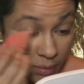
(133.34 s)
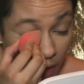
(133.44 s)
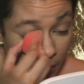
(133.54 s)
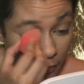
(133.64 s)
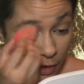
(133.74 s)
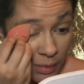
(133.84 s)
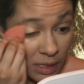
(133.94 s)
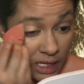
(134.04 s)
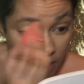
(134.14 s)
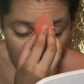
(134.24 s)
But for
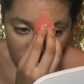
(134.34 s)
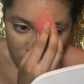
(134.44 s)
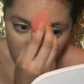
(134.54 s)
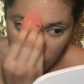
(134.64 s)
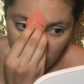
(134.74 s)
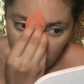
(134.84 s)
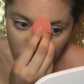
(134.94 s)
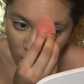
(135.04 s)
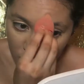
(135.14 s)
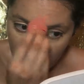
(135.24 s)
me
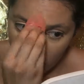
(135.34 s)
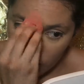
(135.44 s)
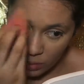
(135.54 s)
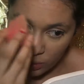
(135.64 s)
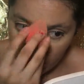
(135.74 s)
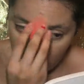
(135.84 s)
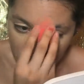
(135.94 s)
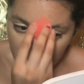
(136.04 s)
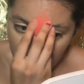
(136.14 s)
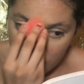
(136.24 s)
to
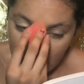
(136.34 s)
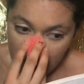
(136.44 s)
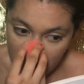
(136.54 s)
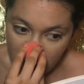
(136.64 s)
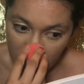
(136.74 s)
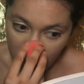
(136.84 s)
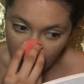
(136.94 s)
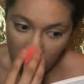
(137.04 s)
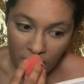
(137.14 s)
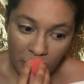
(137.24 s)
use it
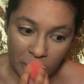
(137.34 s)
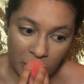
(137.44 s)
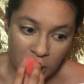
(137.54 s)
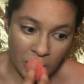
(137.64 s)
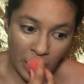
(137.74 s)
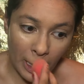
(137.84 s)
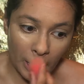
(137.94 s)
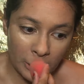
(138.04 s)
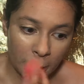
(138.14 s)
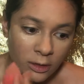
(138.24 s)
for my foundation,
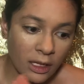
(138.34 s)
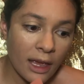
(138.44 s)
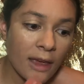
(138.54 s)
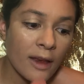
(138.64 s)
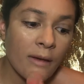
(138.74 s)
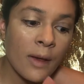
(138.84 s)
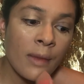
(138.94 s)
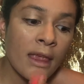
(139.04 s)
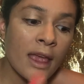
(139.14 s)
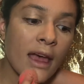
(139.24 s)
I actually don't like it.
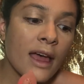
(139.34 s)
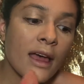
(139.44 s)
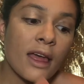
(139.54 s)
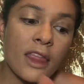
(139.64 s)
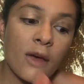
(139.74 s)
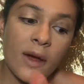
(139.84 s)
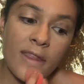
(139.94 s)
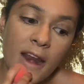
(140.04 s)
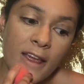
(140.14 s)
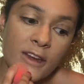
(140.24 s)
The
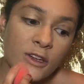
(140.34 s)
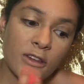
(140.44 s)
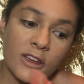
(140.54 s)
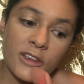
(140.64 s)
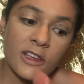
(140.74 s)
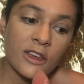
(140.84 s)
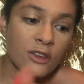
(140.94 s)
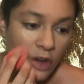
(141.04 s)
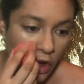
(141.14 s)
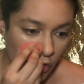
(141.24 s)
one that I do use, I
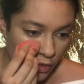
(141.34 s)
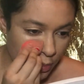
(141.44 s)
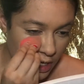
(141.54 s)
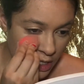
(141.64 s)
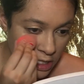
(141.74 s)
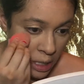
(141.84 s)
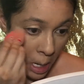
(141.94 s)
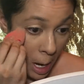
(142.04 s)
use an oval brush,